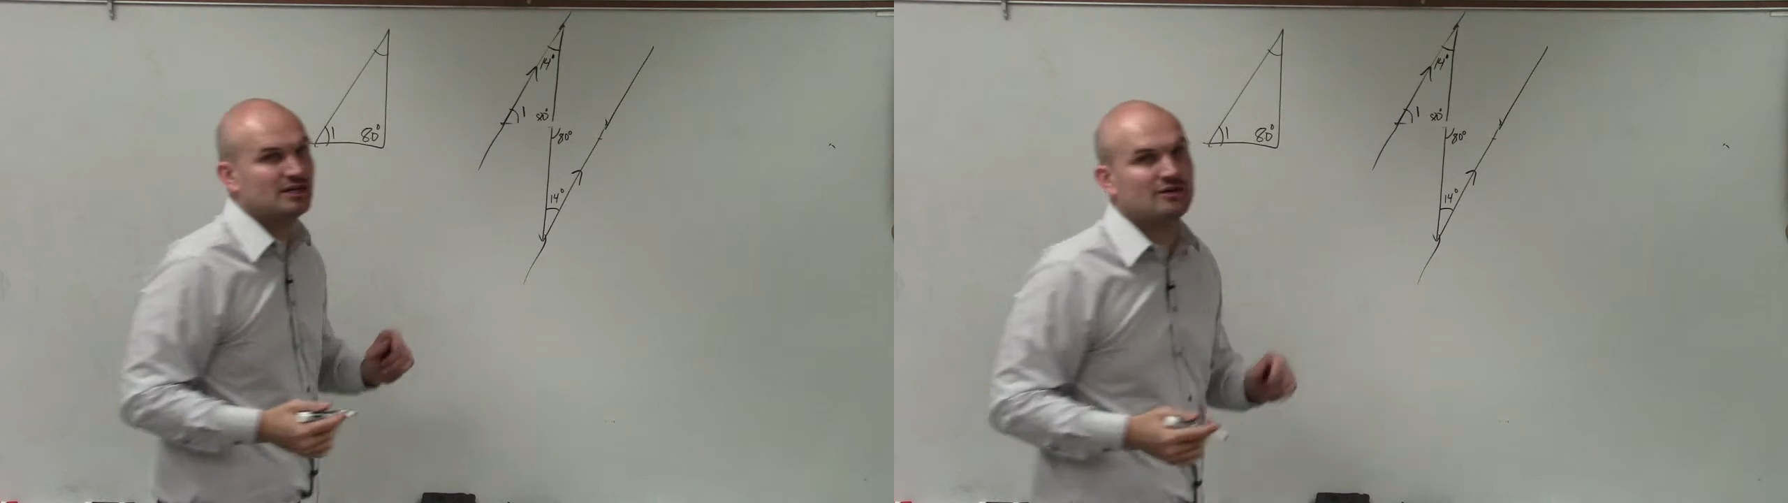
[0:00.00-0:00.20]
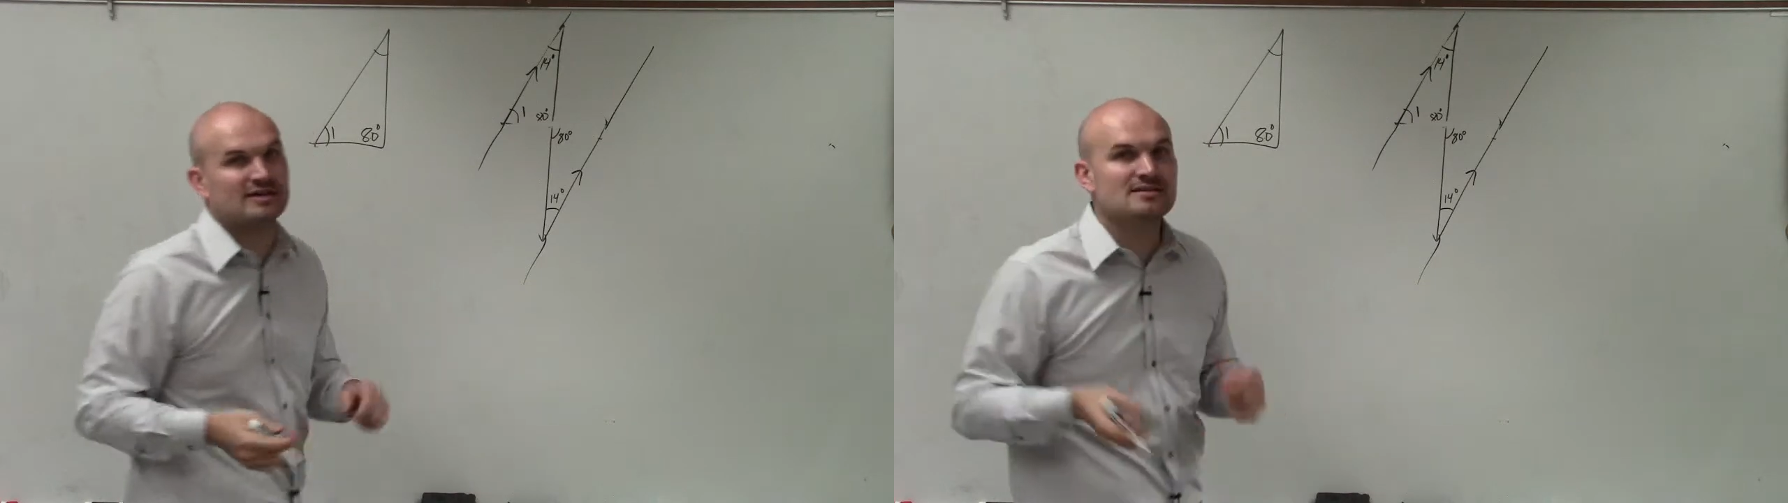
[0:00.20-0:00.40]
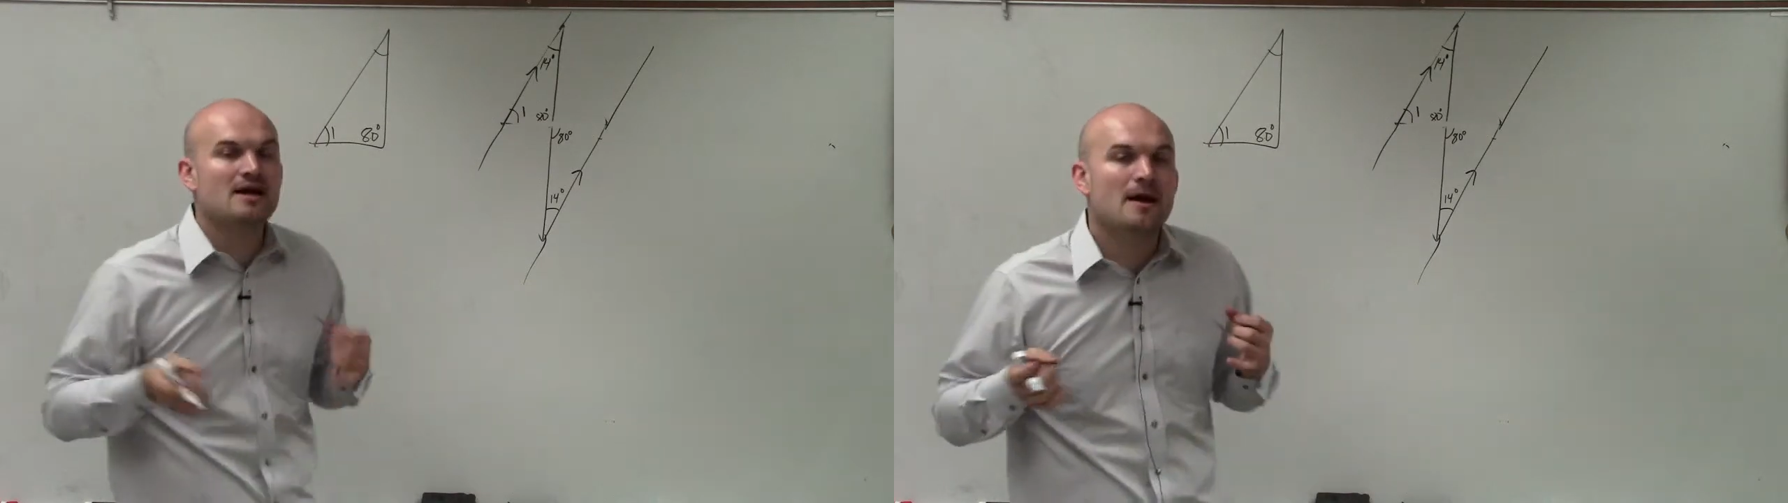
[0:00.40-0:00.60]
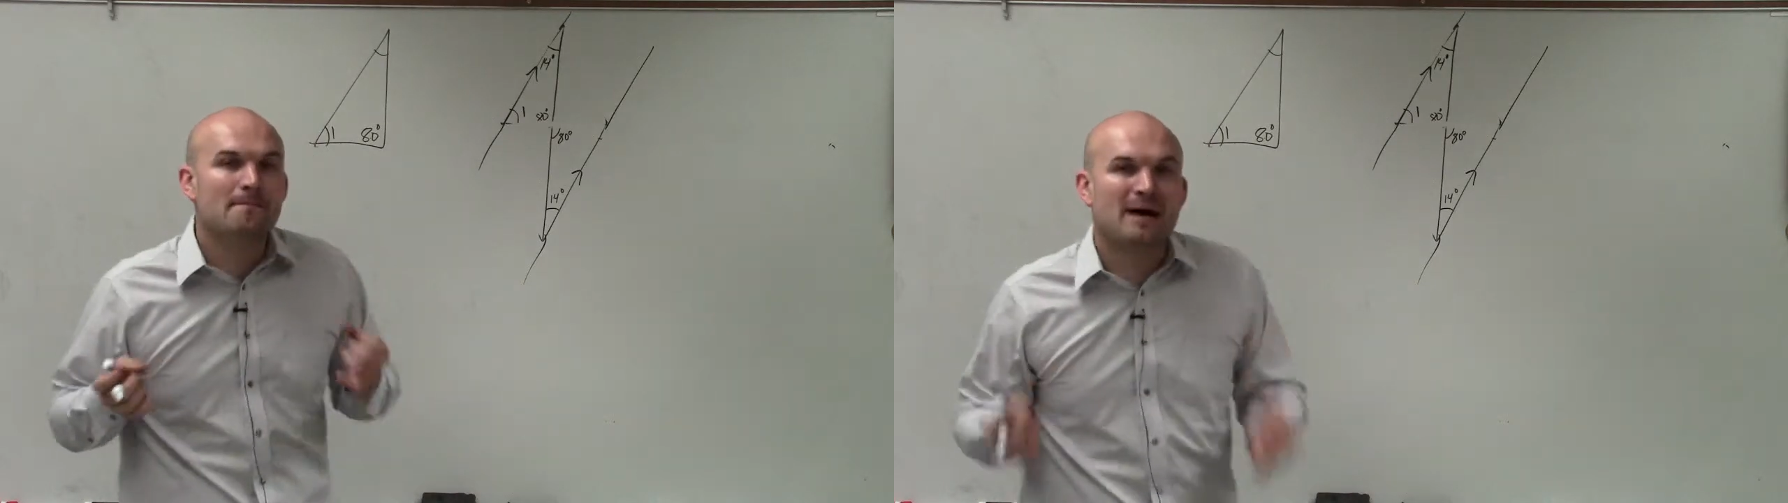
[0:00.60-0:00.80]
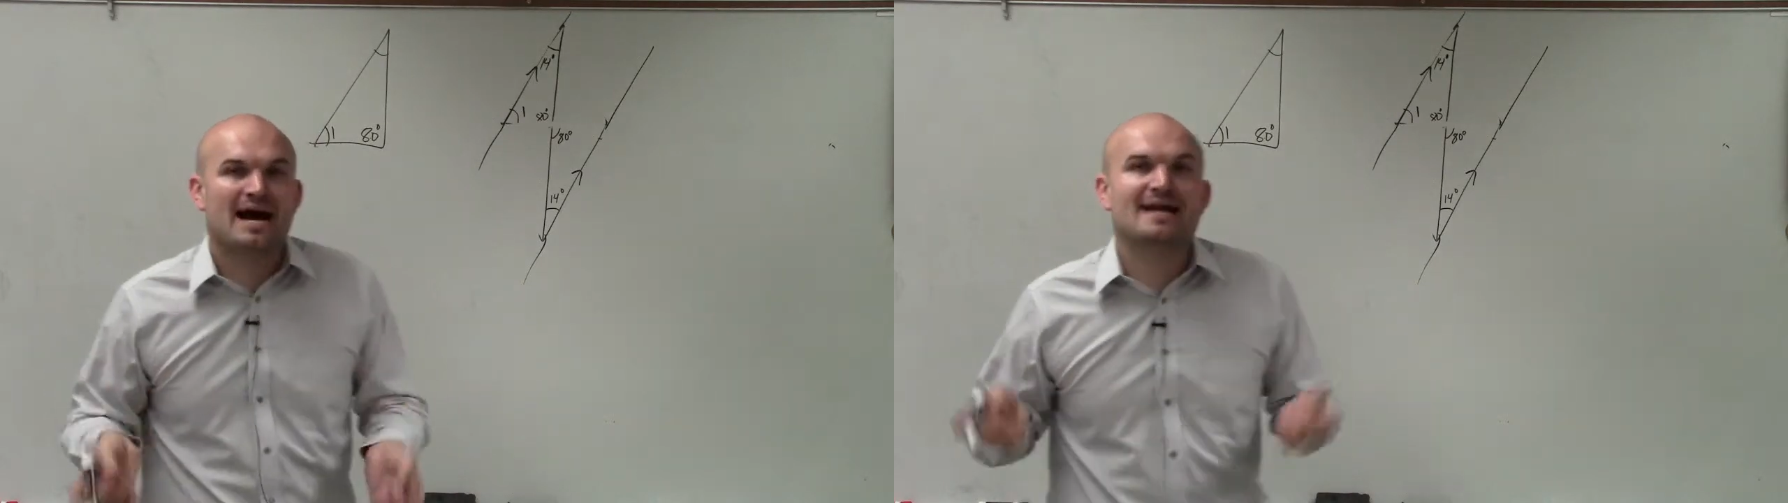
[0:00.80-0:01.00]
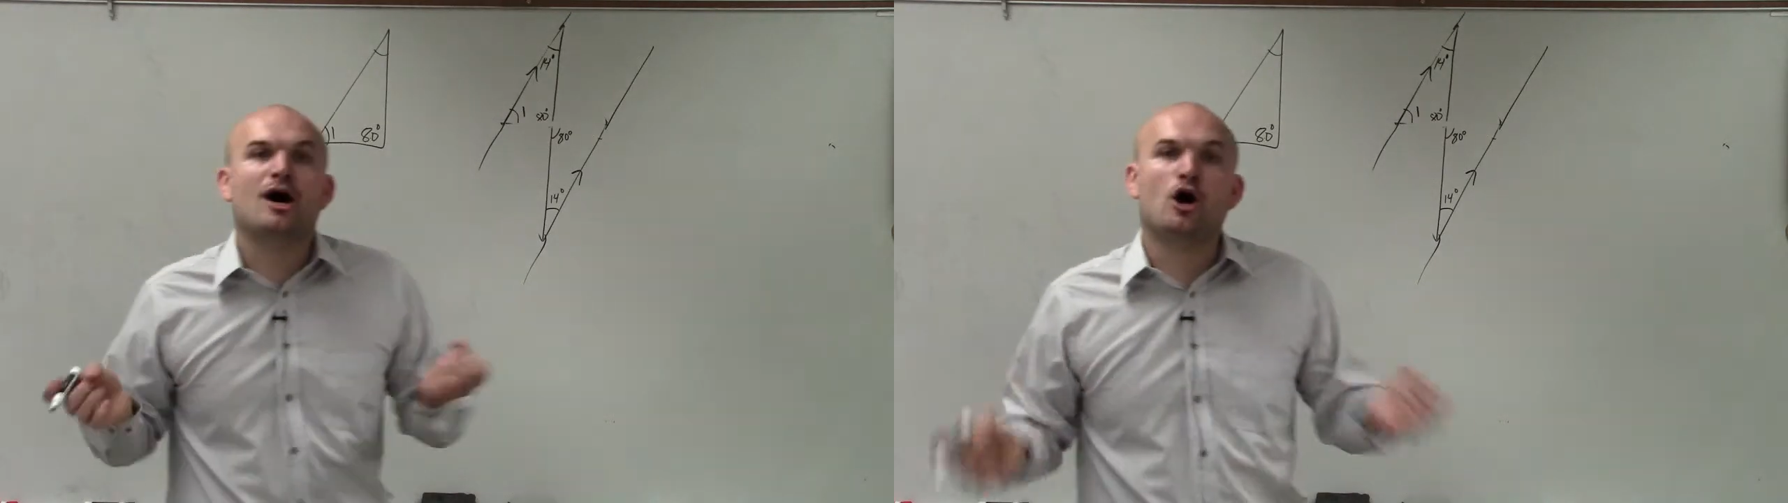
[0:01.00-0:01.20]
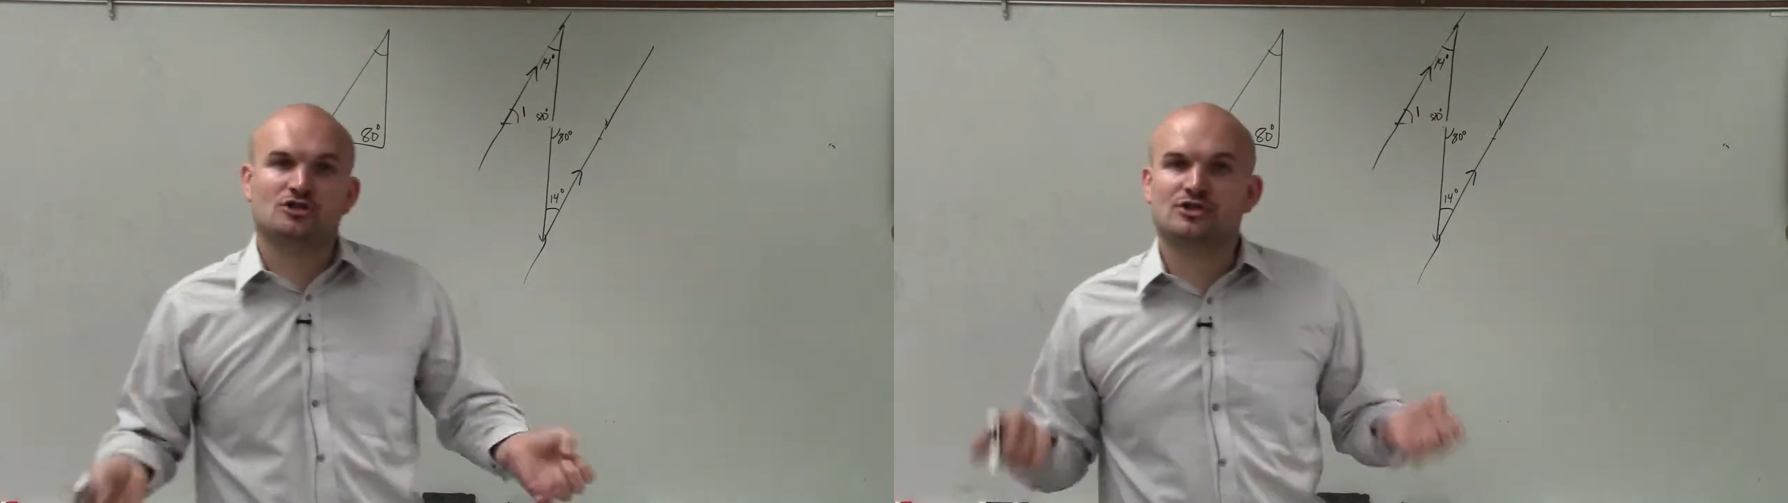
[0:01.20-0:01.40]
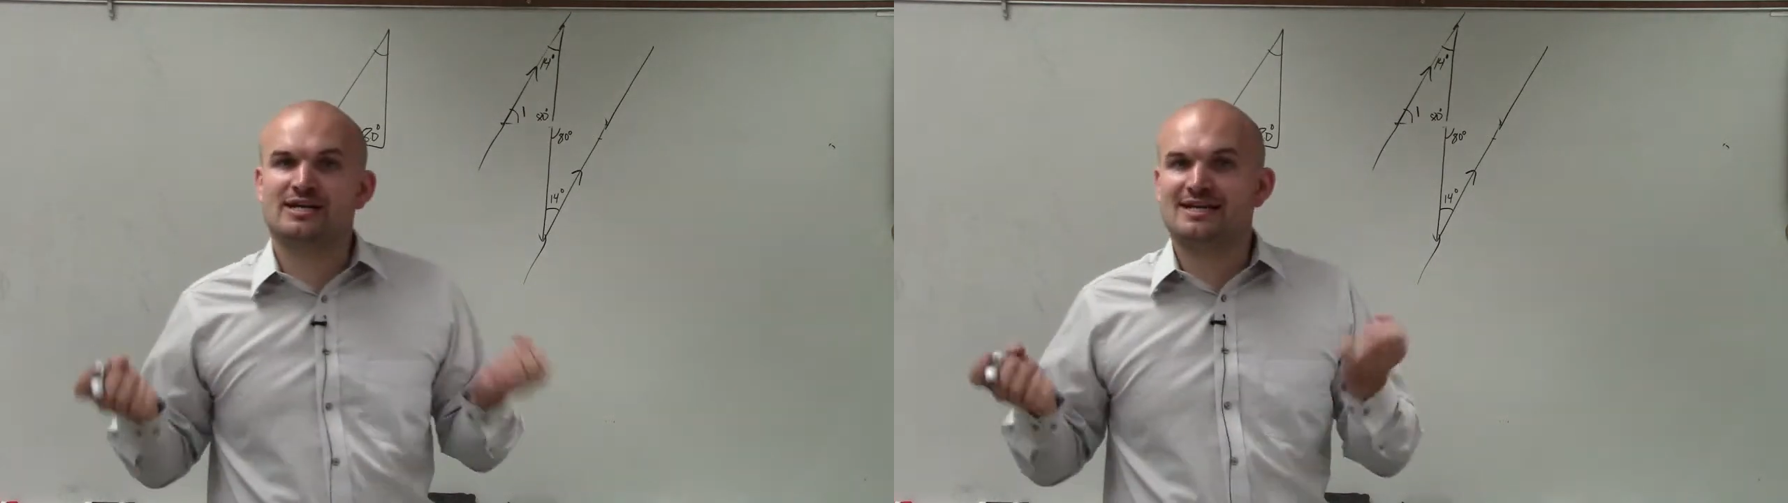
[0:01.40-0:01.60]
degrees by
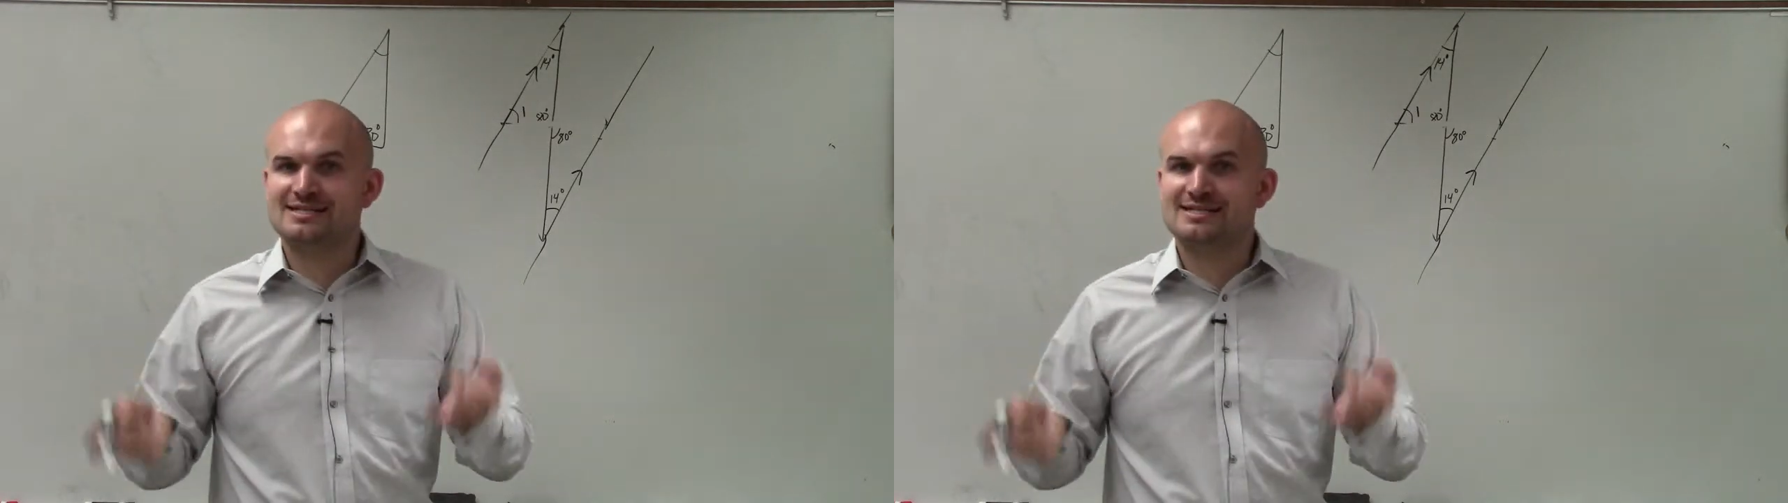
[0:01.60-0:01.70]
alternate